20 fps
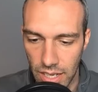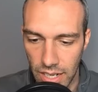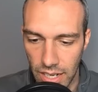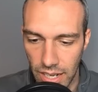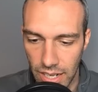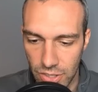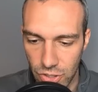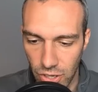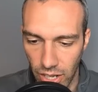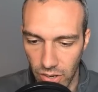
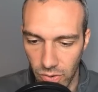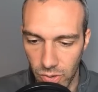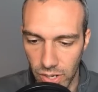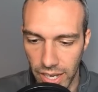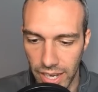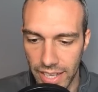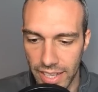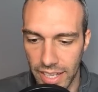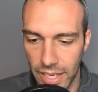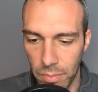Shadow
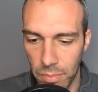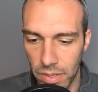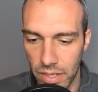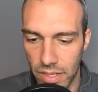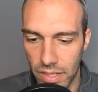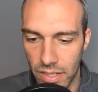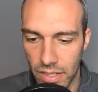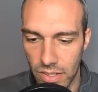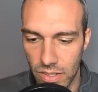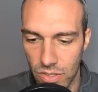Annihilate,
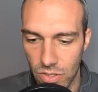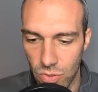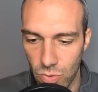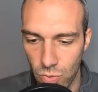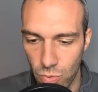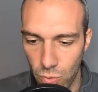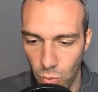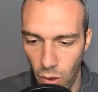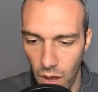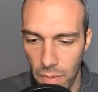
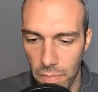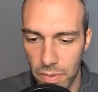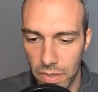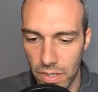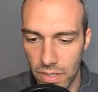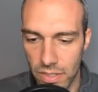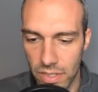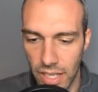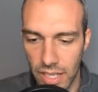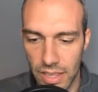
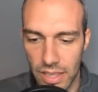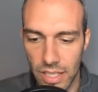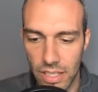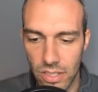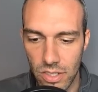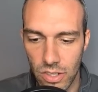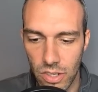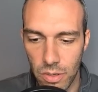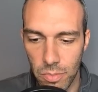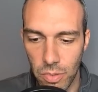Swampert. Like these
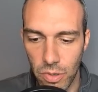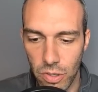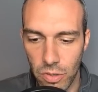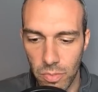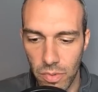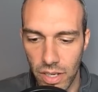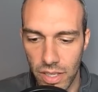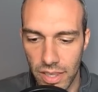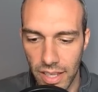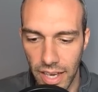are all
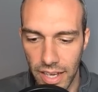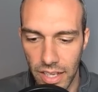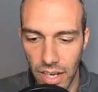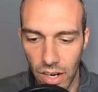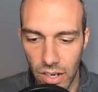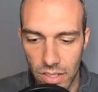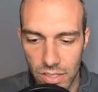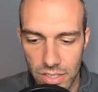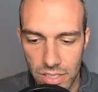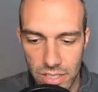Pokemon that
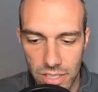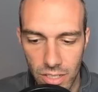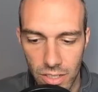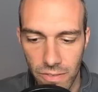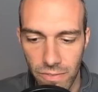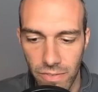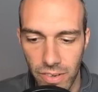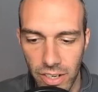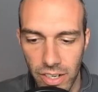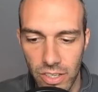are still
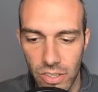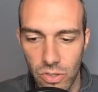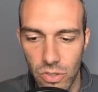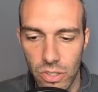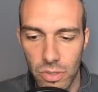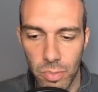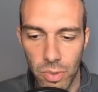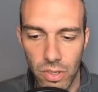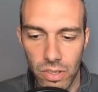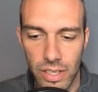very
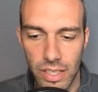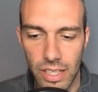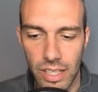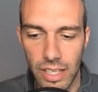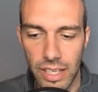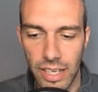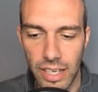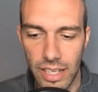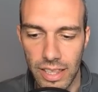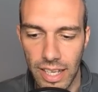usable in the
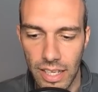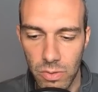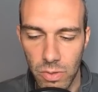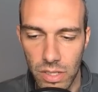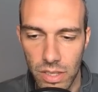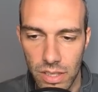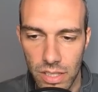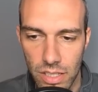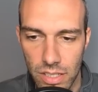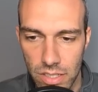league, and that's
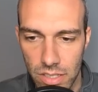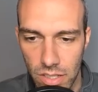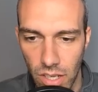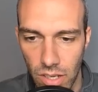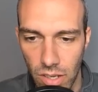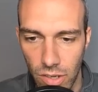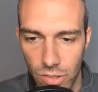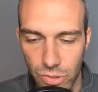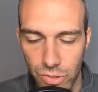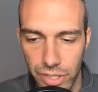what this
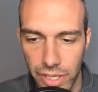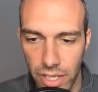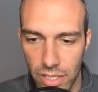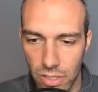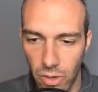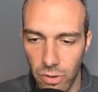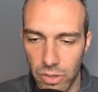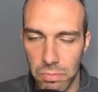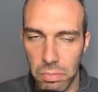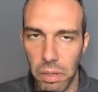Ultra League has
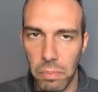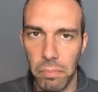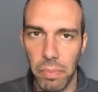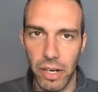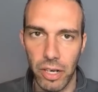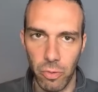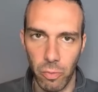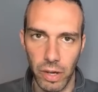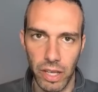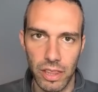always been
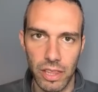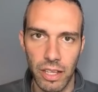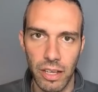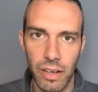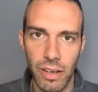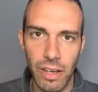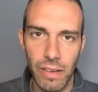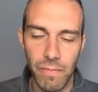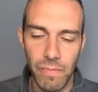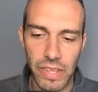better with.
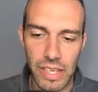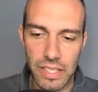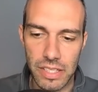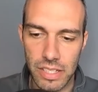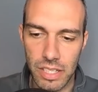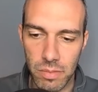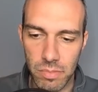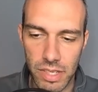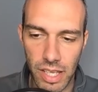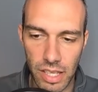It
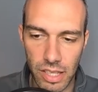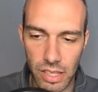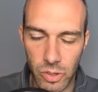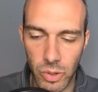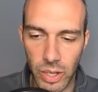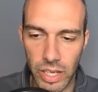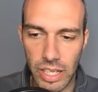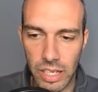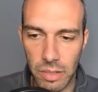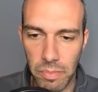seems that the
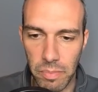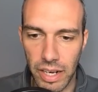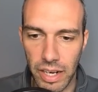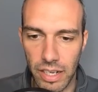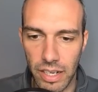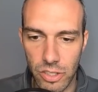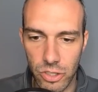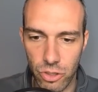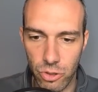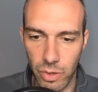Great League
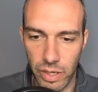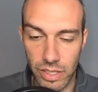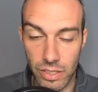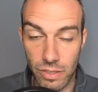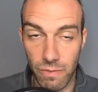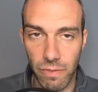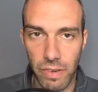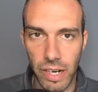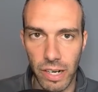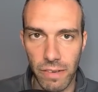meta shrinks
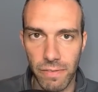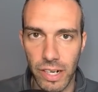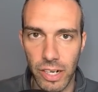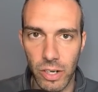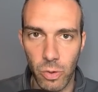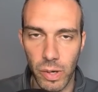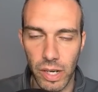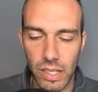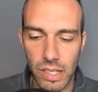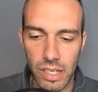very, very
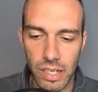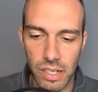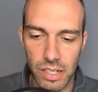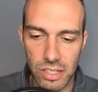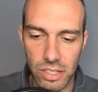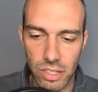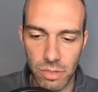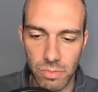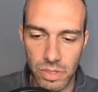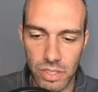quickly and it
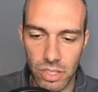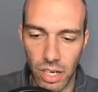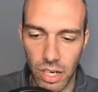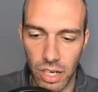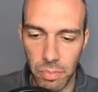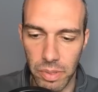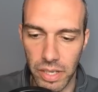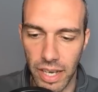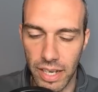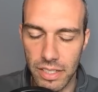turns into
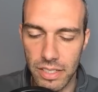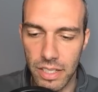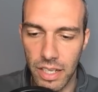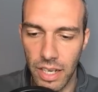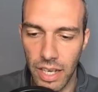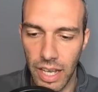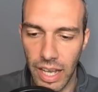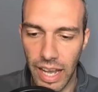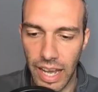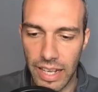RPS.
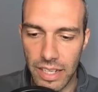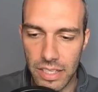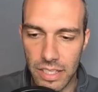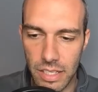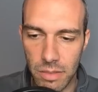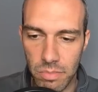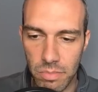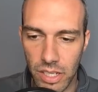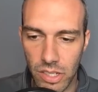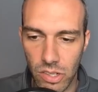And it
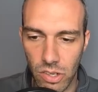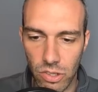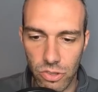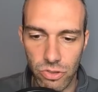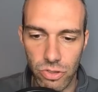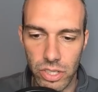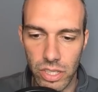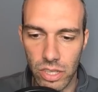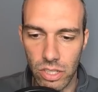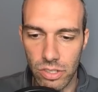seems like
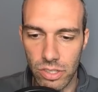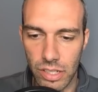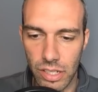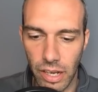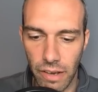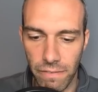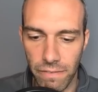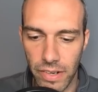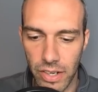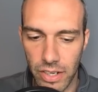Ultra League, there's
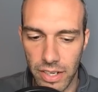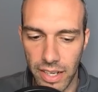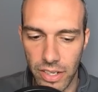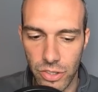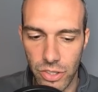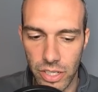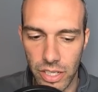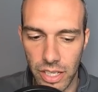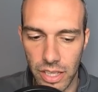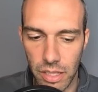enough
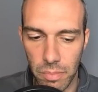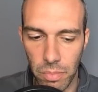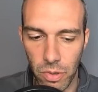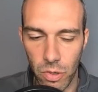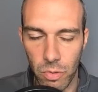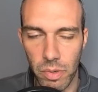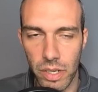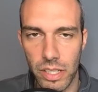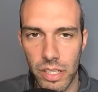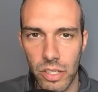variation in the
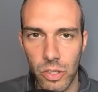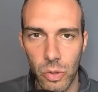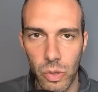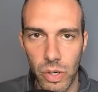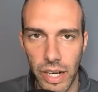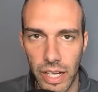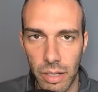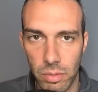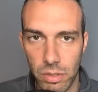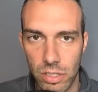Pokemon that you are
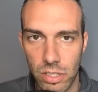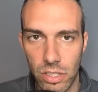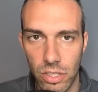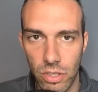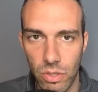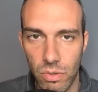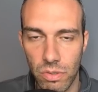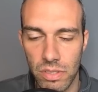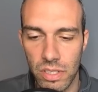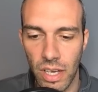able to
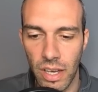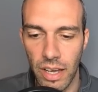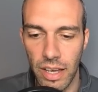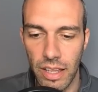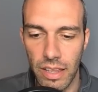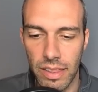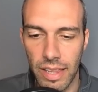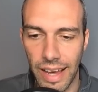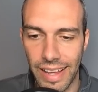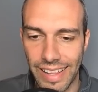use
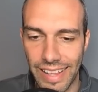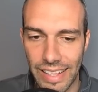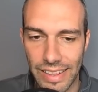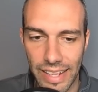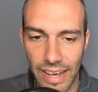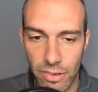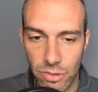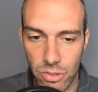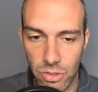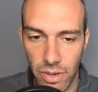that
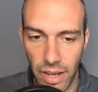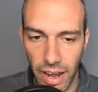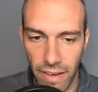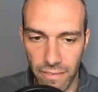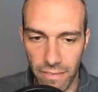allows you to have the